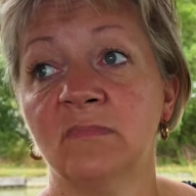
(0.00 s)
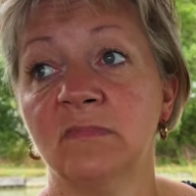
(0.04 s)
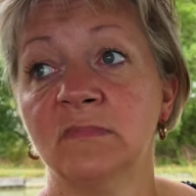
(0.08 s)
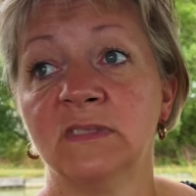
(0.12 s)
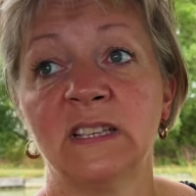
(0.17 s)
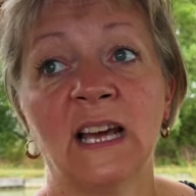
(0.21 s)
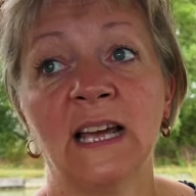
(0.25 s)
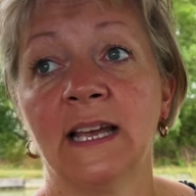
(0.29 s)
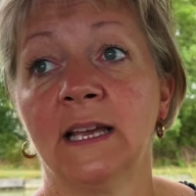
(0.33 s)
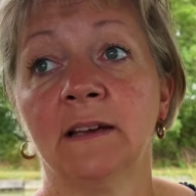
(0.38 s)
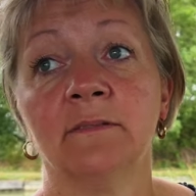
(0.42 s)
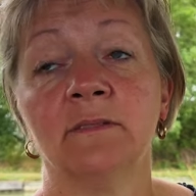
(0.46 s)

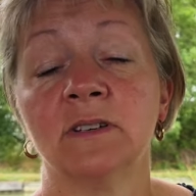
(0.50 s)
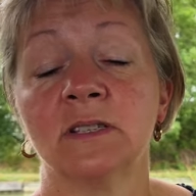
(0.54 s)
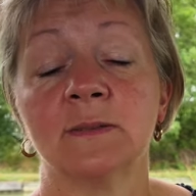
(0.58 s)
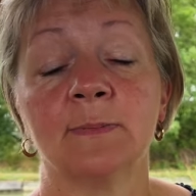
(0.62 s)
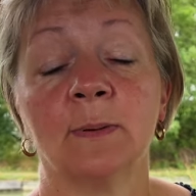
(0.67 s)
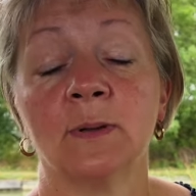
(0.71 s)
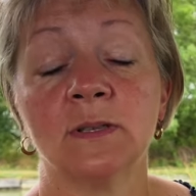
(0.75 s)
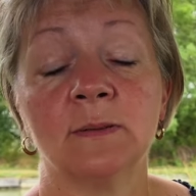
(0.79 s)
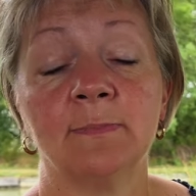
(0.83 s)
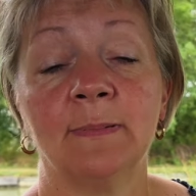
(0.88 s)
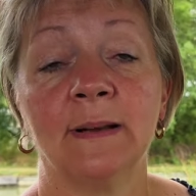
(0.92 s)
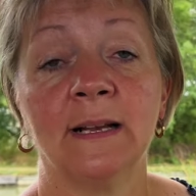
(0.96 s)
taking
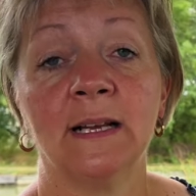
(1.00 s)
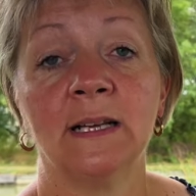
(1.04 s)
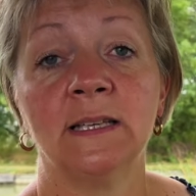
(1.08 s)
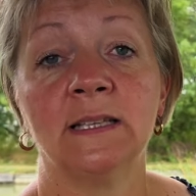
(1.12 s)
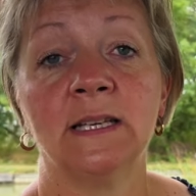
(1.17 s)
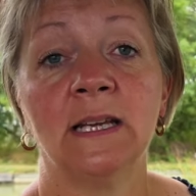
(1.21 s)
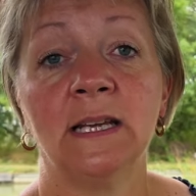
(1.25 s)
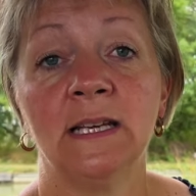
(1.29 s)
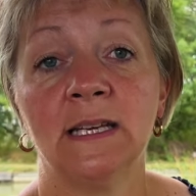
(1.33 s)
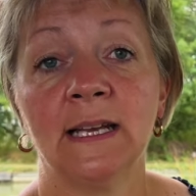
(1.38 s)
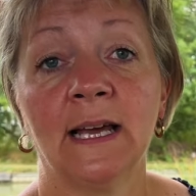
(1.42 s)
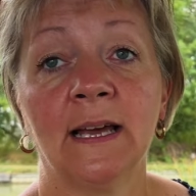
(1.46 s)

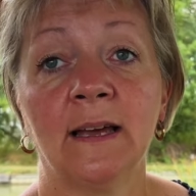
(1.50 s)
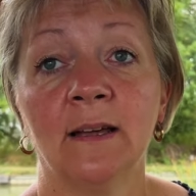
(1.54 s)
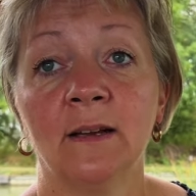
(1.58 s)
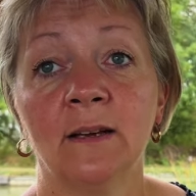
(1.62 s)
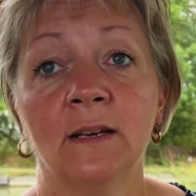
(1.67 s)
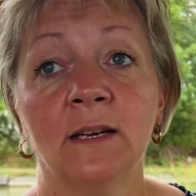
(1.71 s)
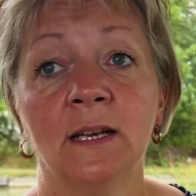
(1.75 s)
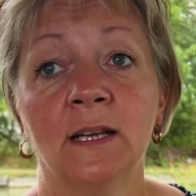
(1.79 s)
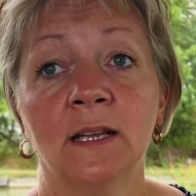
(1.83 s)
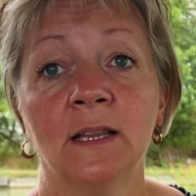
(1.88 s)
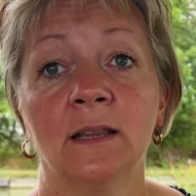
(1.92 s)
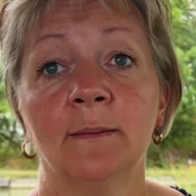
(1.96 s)
responsibility
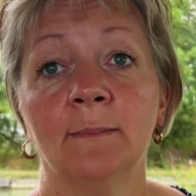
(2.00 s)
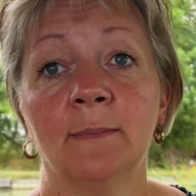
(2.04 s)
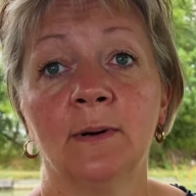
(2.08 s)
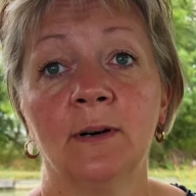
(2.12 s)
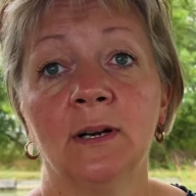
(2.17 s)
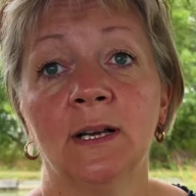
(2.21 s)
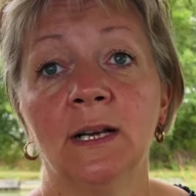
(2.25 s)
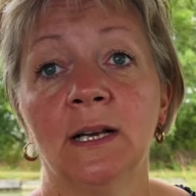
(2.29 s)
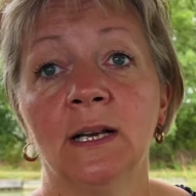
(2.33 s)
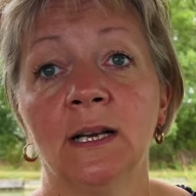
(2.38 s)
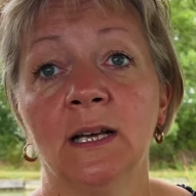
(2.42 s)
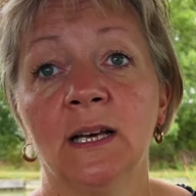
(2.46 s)
down at the
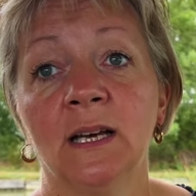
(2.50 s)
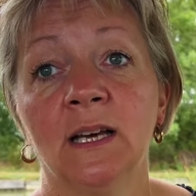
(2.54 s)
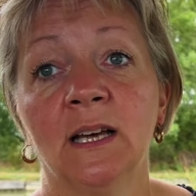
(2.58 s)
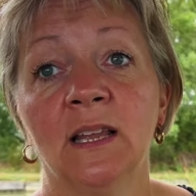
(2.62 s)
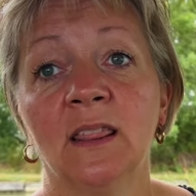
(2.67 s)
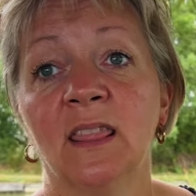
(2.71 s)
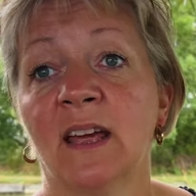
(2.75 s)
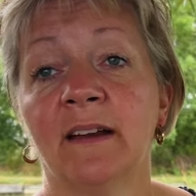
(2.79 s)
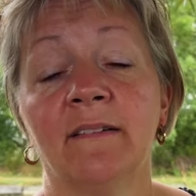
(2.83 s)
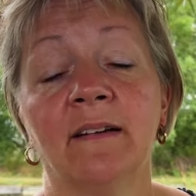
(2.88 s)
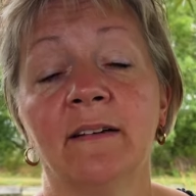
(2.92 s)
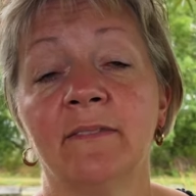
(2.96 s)
marina.
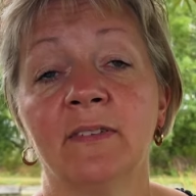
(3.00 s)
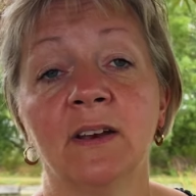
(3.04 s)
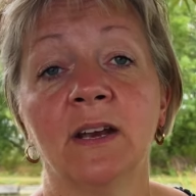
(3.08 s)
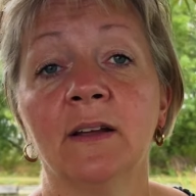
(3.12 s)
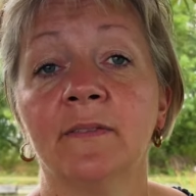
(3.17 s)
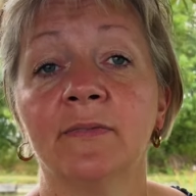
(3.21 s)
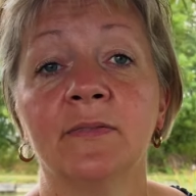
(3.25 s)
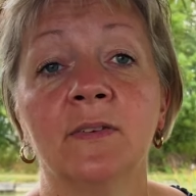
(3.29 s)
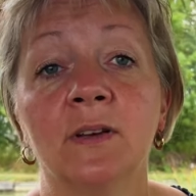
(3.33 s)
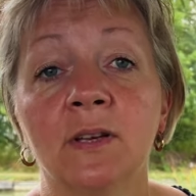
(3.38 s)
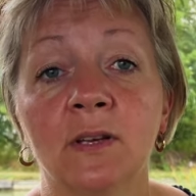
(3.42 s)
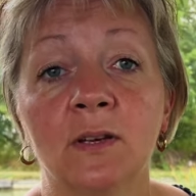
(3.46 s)
They're having
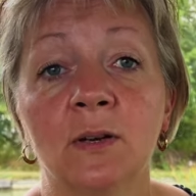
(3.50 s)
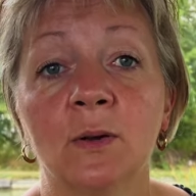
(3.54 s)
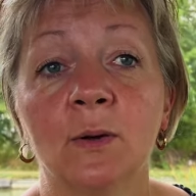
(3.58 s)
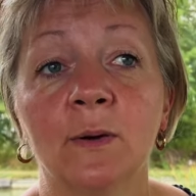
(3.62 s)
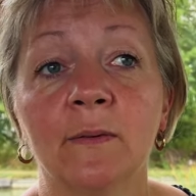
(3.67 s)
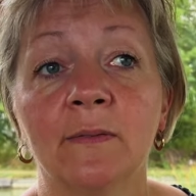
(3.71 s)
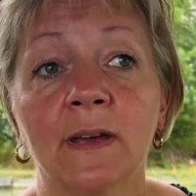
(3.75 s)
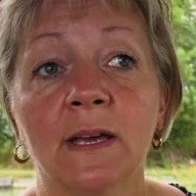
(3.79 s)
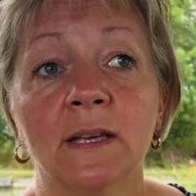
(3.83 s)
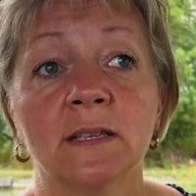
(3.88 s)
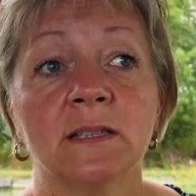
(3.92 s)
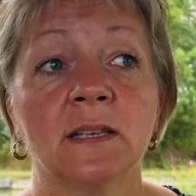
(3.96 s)
nothing to do with
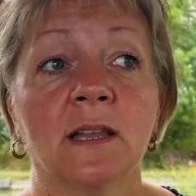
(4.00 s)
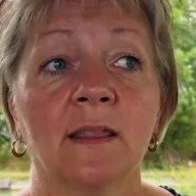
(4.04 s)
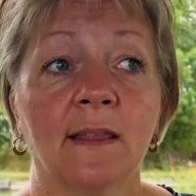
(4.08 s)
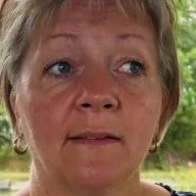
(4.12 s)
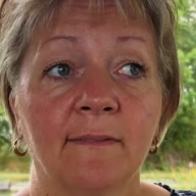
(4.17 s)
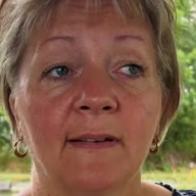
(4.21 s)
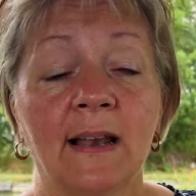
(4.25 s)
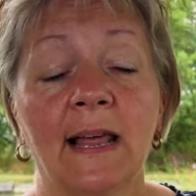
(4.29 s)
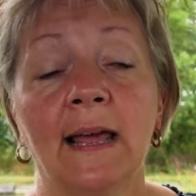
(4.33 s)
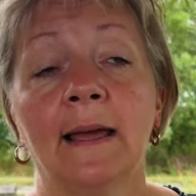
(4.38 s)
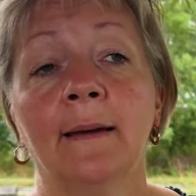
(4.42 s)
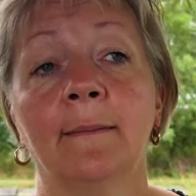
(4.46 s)
it, so they've
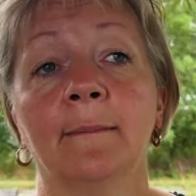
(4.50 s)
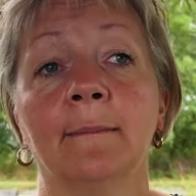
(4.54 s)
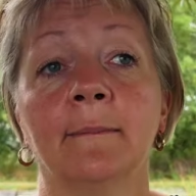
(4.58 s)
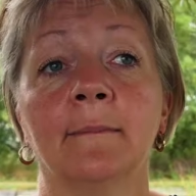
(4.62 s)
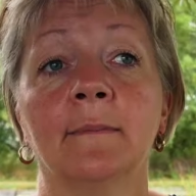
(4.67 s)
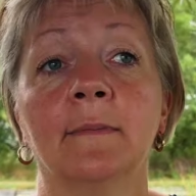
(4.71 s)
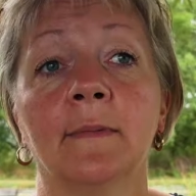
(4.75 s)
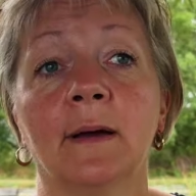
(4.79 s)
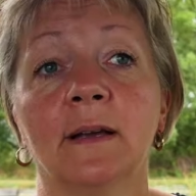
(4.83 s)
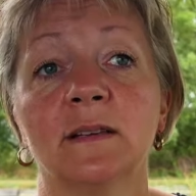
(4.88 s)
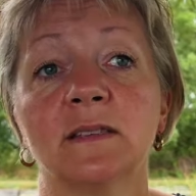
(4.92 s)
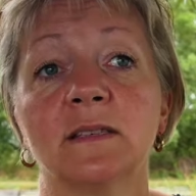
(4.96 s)
let
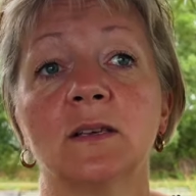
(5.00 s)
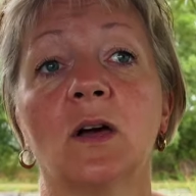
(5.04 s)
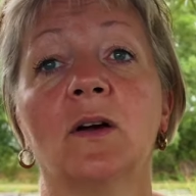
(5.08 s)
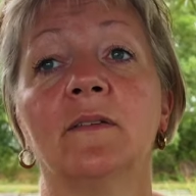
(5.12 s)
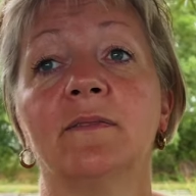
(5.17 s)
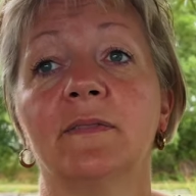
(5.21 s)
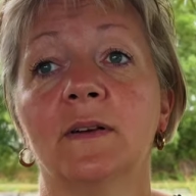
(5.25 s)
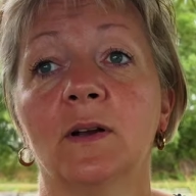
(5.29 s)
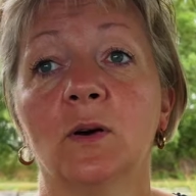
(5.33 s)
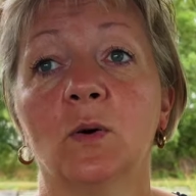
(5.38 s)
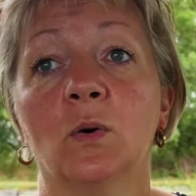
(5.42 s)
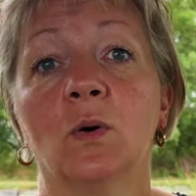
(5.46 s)
him
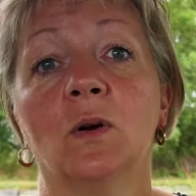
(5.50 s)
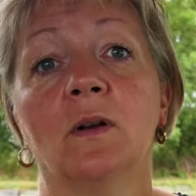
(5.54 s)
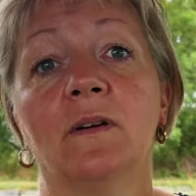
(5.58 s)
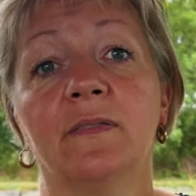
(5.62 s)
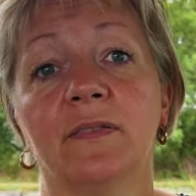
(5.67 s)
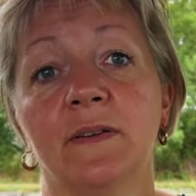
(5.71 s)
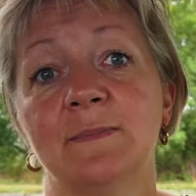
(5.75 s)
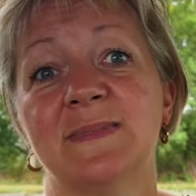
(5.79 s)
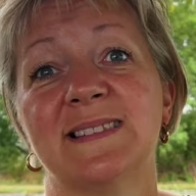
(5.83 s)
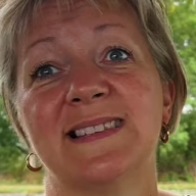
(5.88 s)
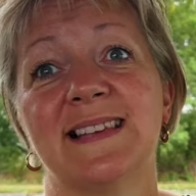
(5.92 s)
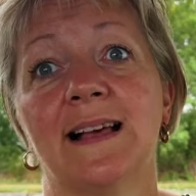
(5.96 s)
siphon it all off
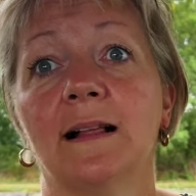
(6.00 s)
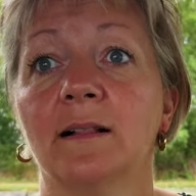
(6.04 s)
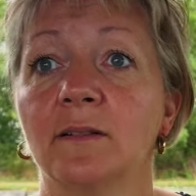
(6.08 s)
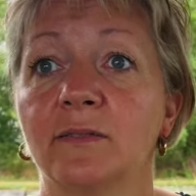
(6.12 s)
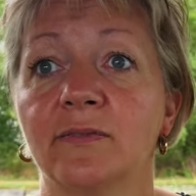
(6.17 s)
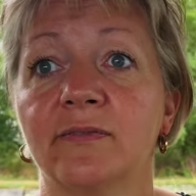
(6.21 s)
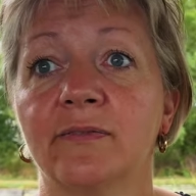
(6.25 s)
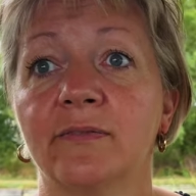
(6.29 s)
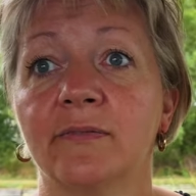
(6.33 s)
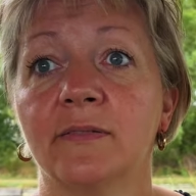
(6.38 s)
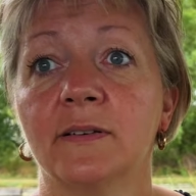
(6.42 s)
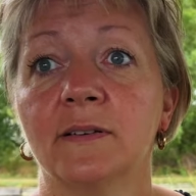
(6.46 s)
himself.
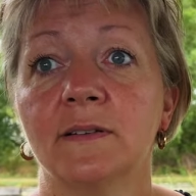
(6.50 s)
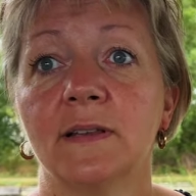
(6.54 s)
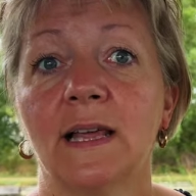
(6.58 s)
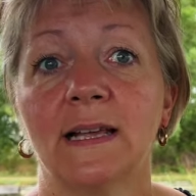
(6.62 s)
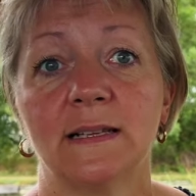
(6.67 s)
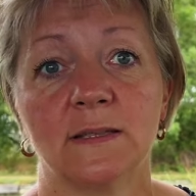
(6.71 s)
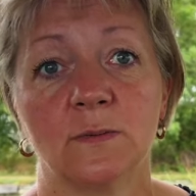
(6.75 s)
That's